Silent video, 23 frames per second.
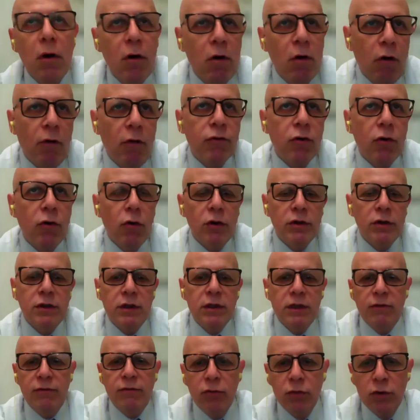Of course, in
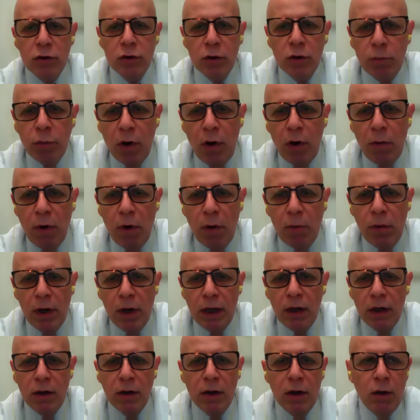the future,
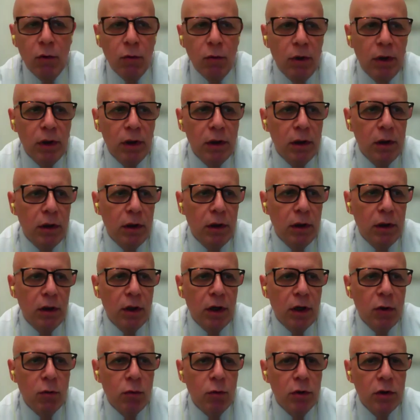probably it
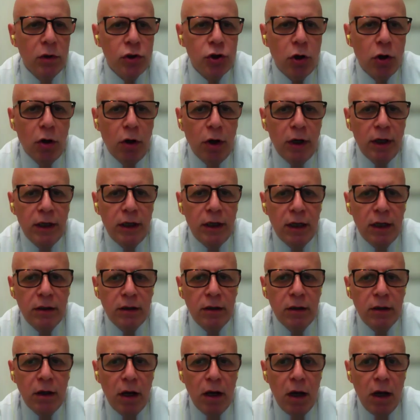will join it,